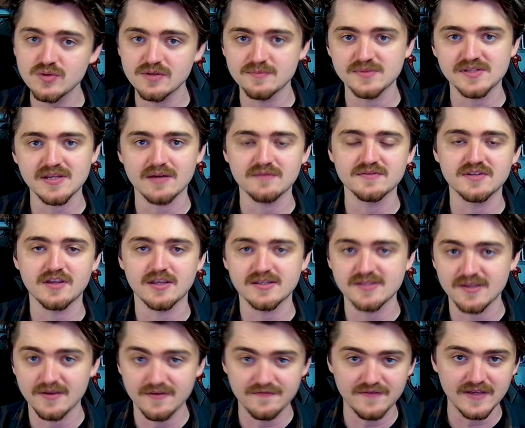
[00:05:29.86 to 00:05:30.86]
themselves as
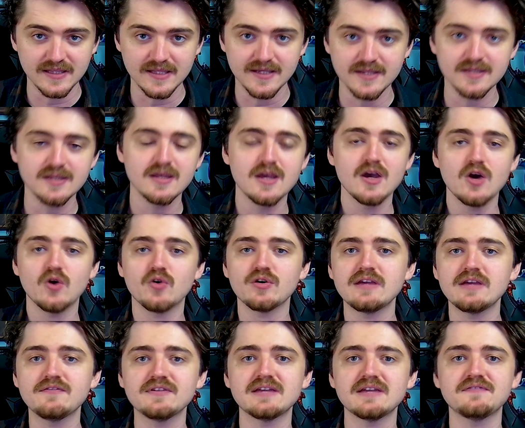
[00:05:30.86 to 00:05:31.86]
a villain, or
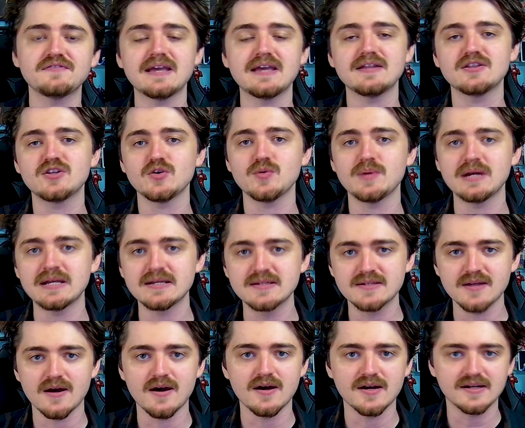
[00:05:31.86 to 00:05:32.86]
even if they're doing
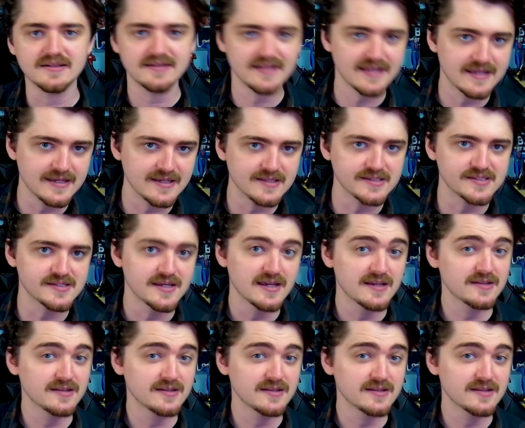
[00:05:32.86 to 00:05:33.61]
dark deeds